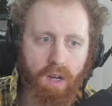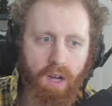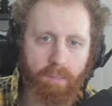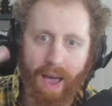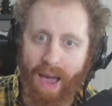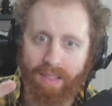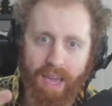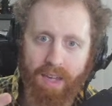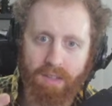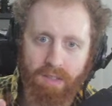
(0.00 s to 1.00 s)

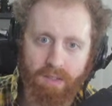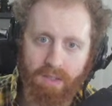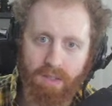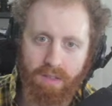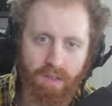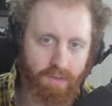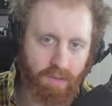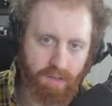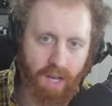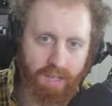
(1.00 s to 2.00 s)
Badlands if
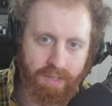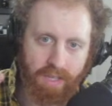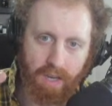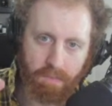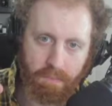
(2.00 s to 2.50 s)
he's gutsy.